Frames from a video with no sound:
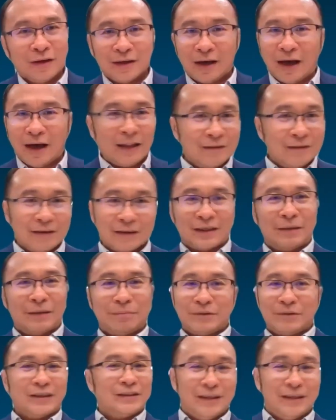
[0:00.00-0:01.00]
The 100
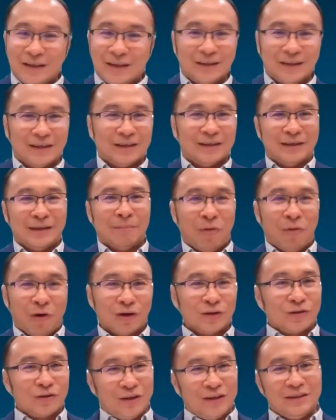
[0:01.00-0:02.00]
keep chasing the
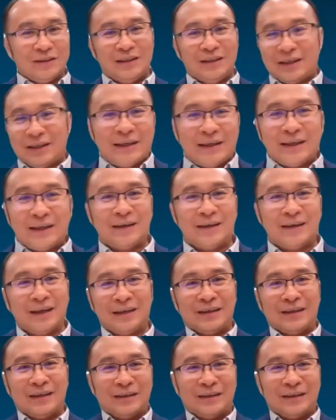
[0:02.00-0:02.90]
ball. So it's like that, right?